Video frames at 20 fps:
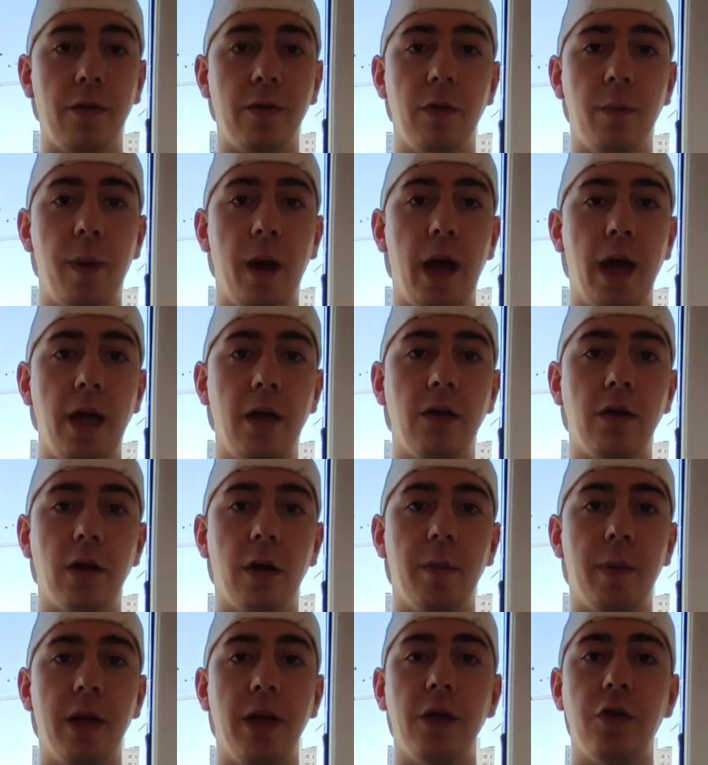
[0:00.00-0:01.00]
to pay
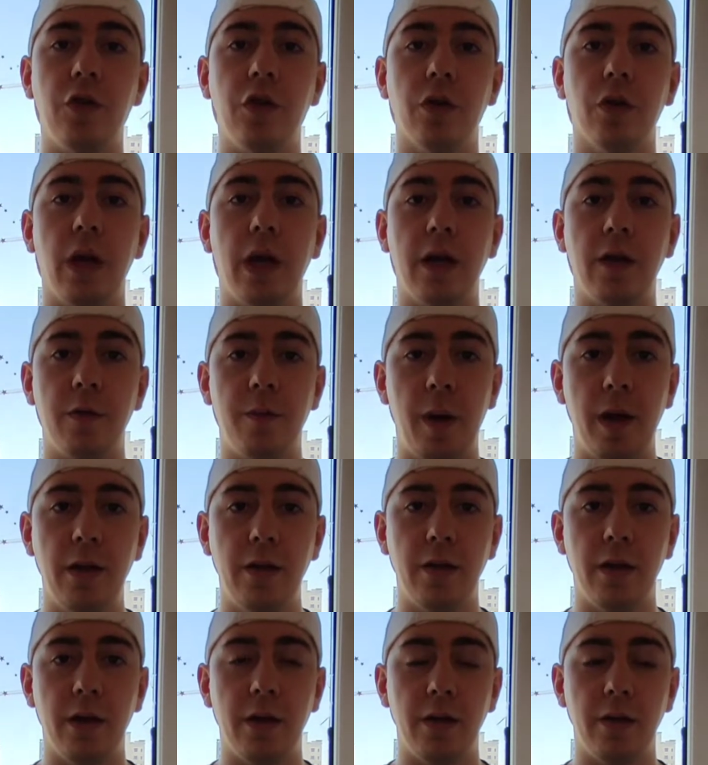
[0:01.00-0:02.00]
some initial
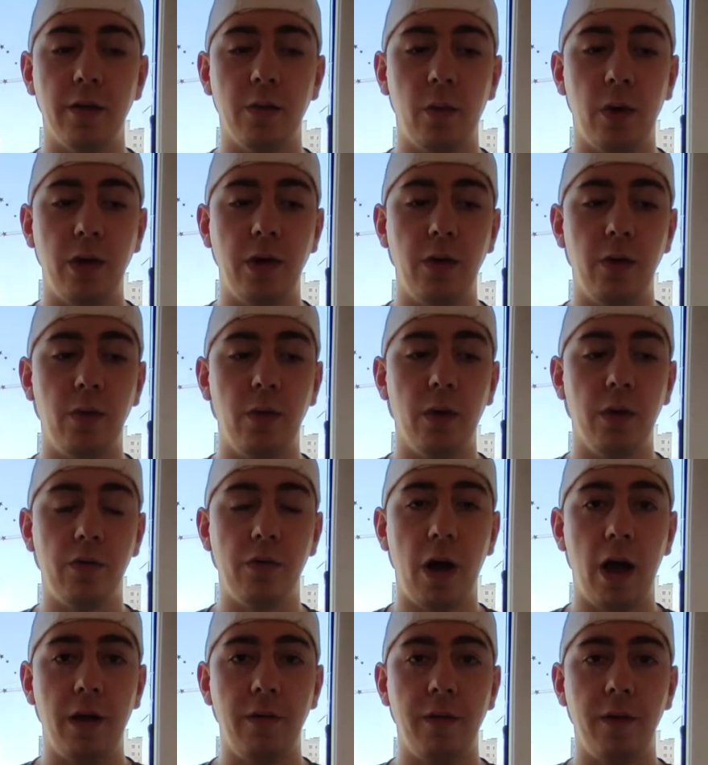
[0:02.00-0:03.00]
expenses when you
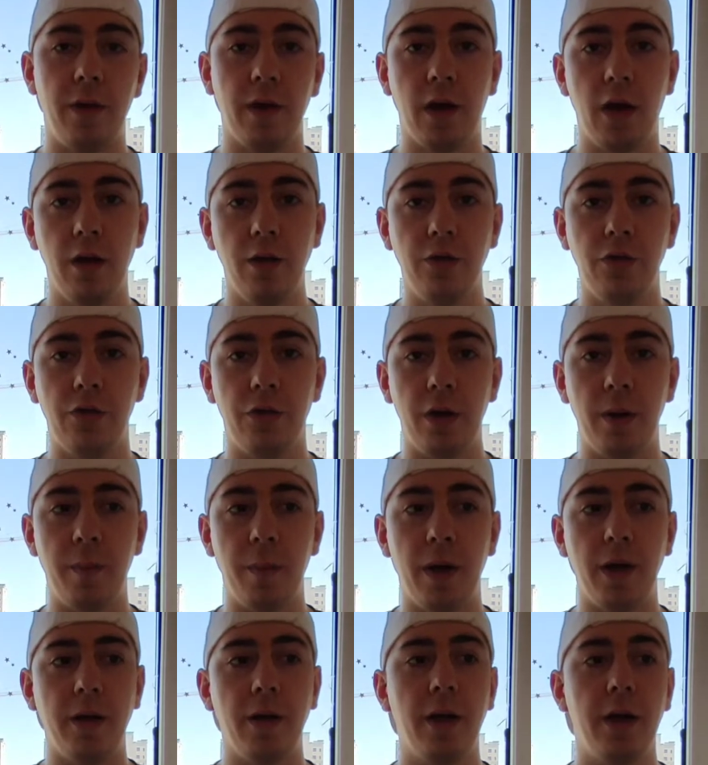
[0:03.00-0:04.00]
arrive in the country,
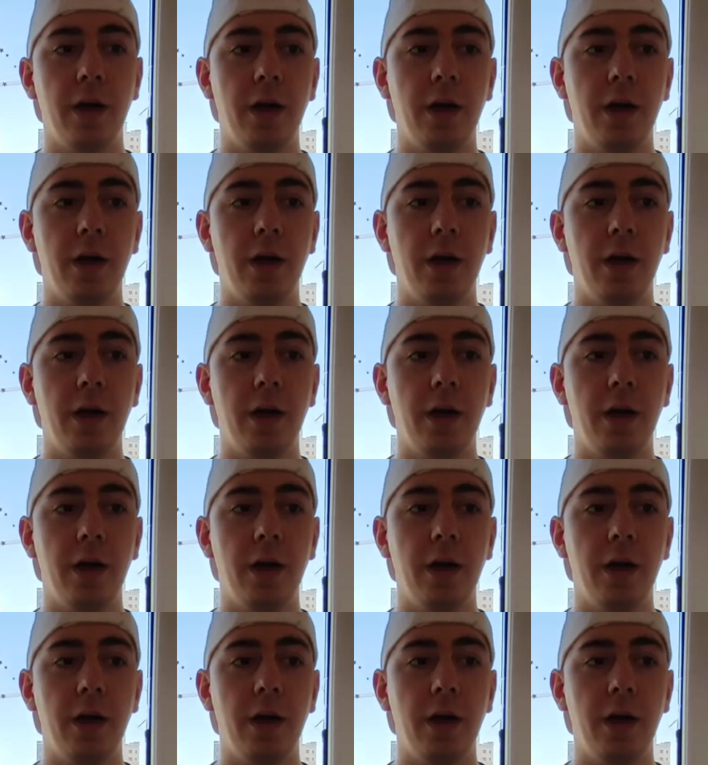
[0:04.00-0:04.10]
but